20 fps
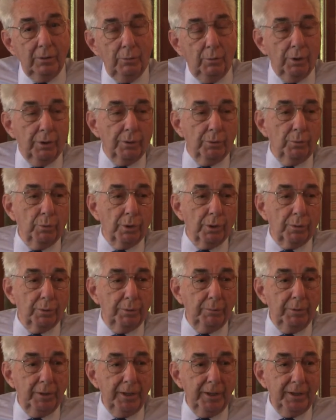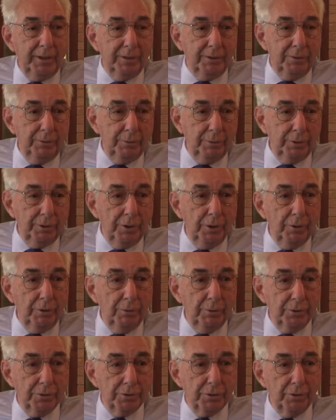where the work would be and who would
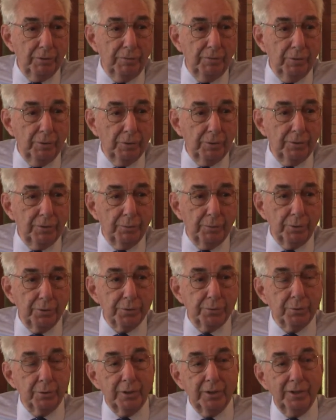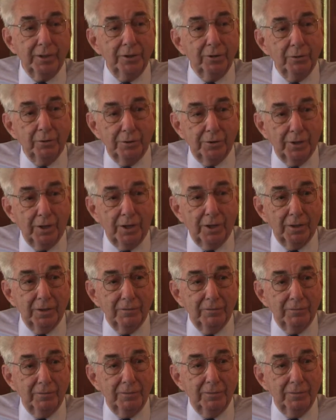go and so forth. There was really no thought
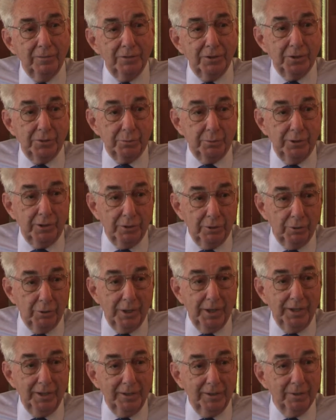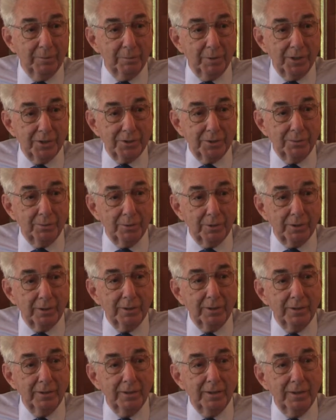of just relocating the present work.
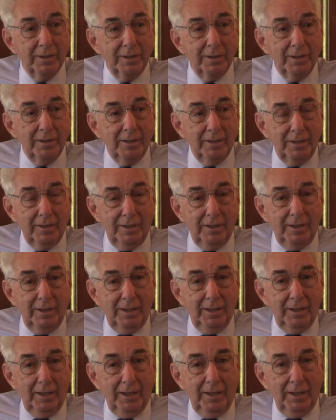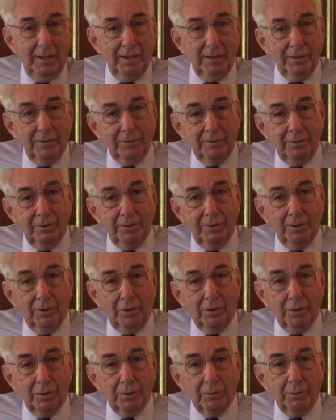And the
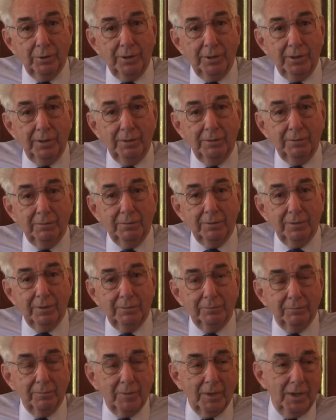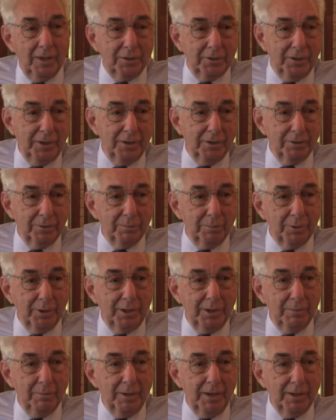longer we got together and
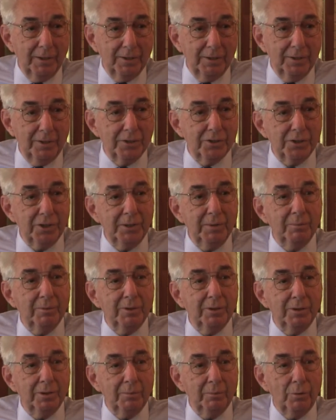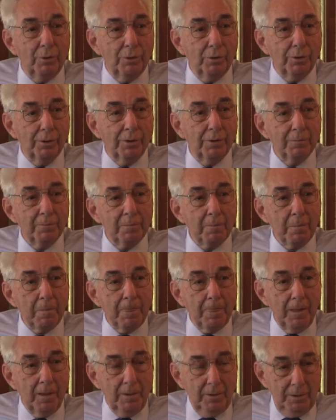prayed about it, it seemed that the more
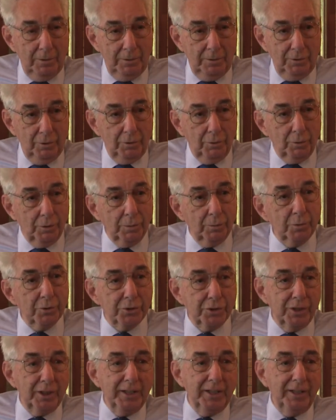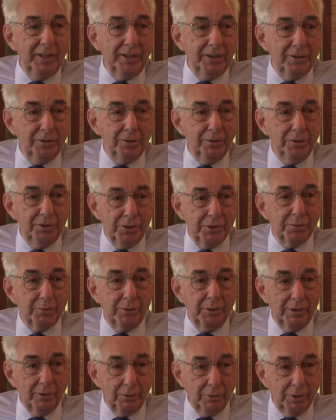the Lord was leading to just
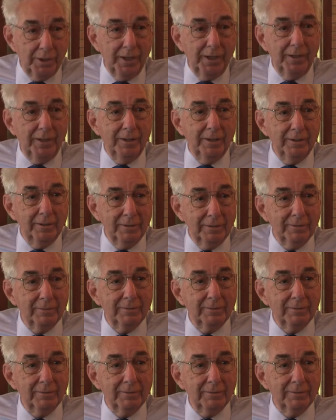relocating